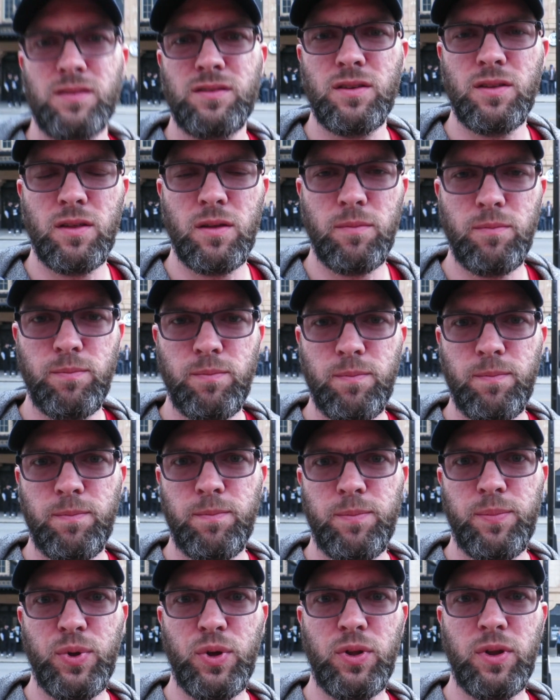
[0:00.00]
So the
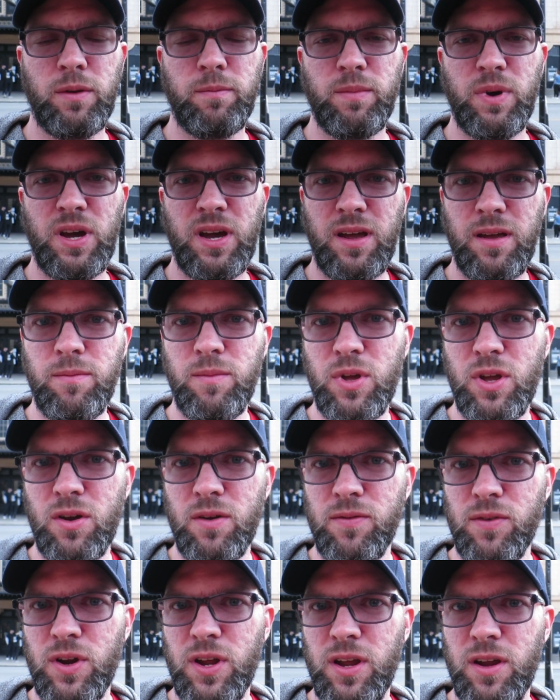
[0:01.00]
building behind me
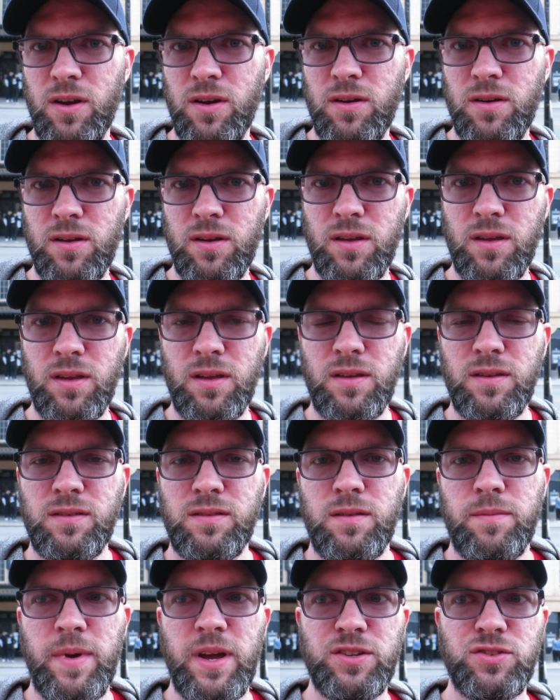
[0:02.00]
over here
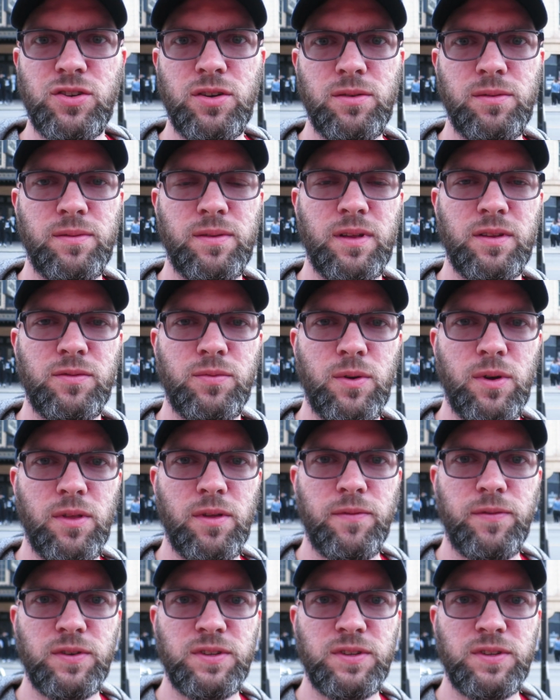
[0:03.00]
is the Metro. That's where the